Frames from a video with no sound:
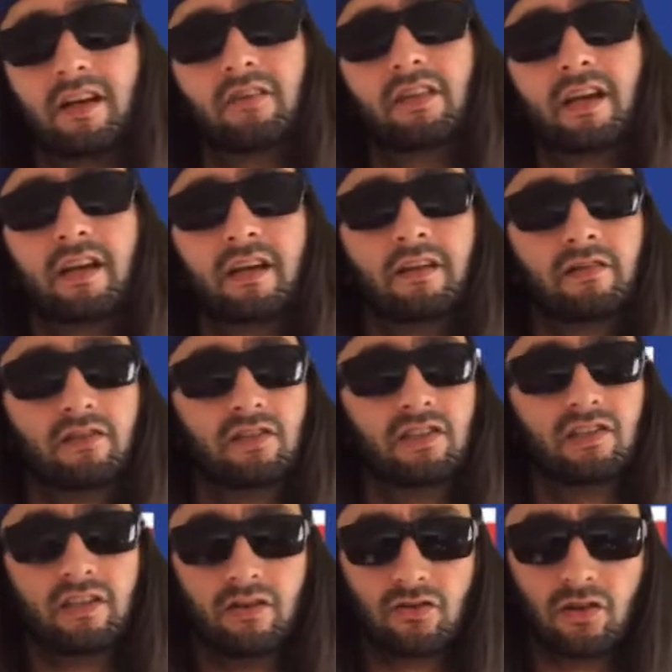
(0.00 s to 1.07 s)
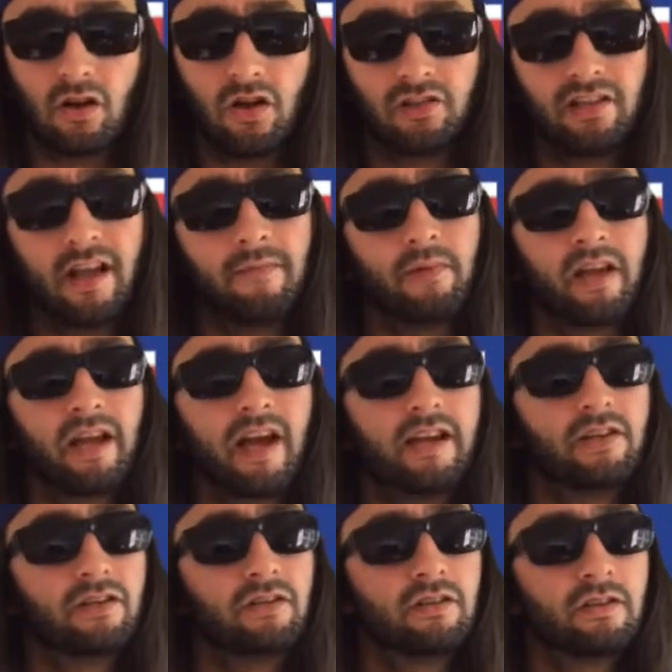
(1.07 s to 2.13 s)
out there, the decentralized
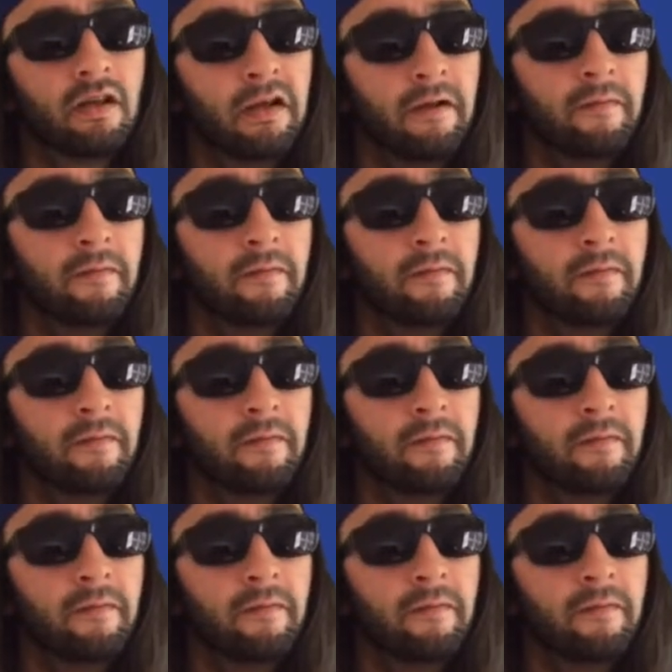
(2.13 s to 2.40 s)
applications,